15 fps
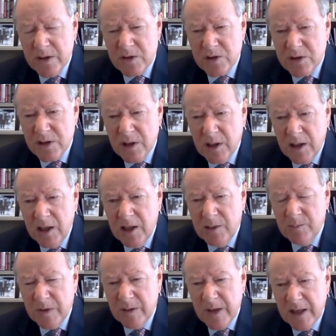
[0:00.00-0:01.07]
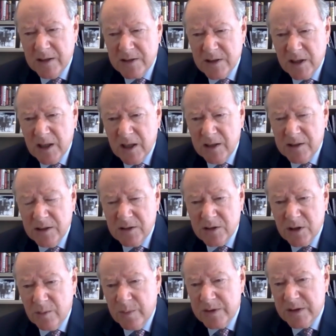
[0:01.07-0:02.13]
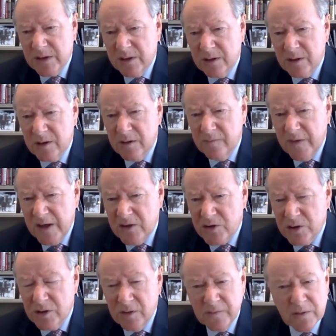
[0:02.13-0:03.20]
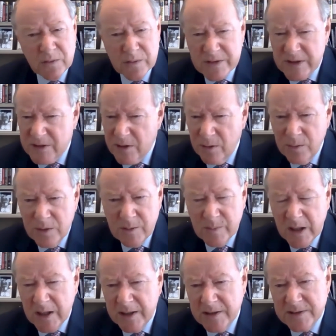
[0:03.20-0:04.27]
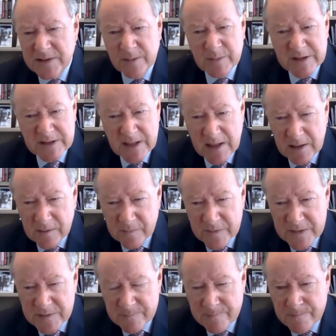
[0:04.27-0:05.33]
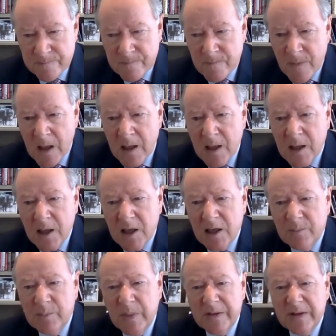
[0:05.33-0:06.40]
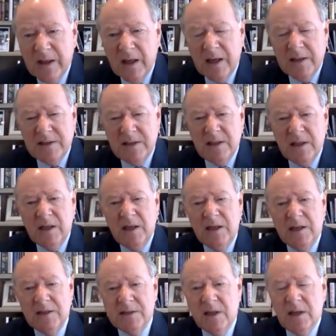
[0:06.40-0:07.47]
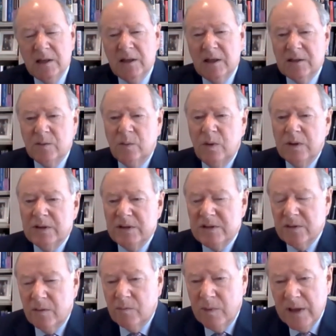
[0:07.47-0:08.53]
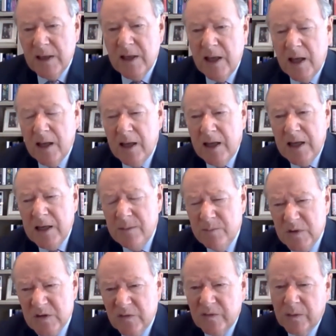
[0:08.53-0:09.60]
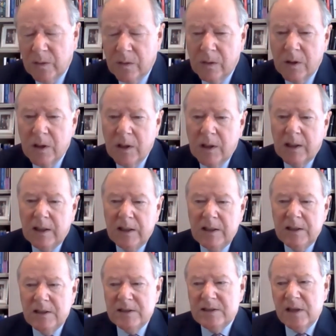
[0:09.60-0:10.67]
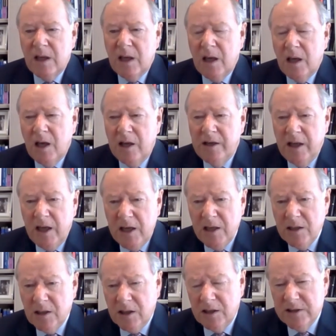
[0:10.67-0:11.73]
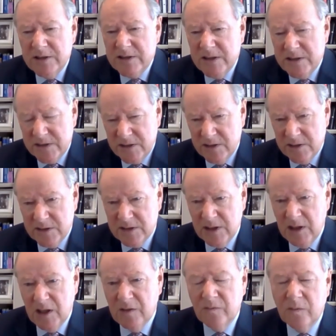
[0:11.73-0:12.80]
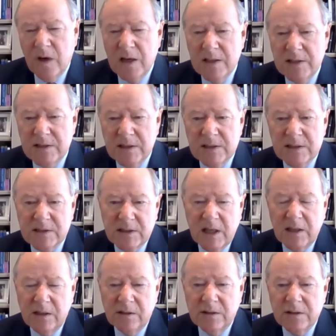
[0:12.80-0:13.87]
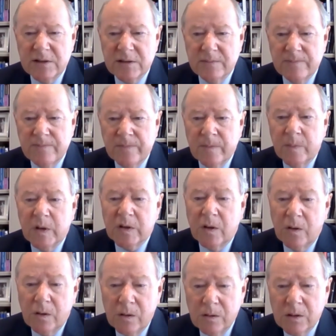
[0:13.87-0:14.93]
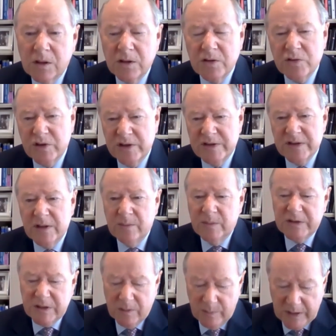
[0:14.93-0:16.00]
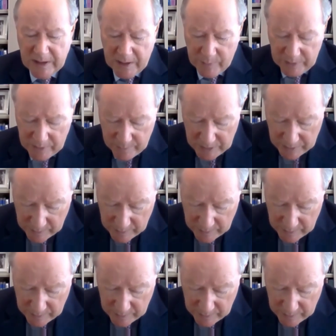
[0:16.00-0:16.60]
wish in implementing and interpreting the convention. Of course, it only binds themselves. Uh, but the idea is that what is really aimed for is an inconsistency of rising standards, but all countries must comply with